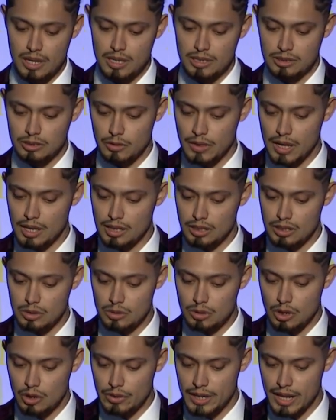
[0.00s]
So thank you,
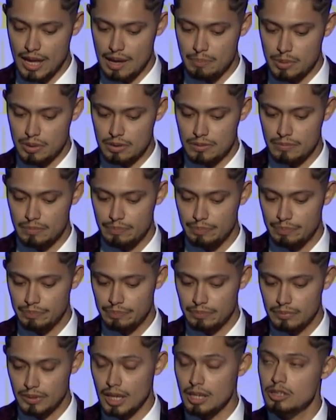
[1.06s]
Golden Apple.
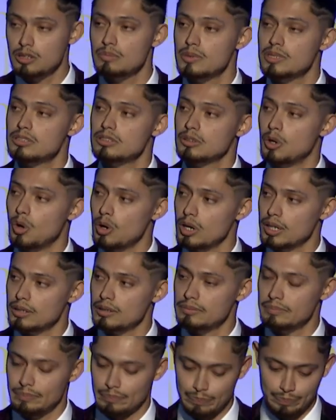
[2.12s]
Thank you, Mr. Gordon.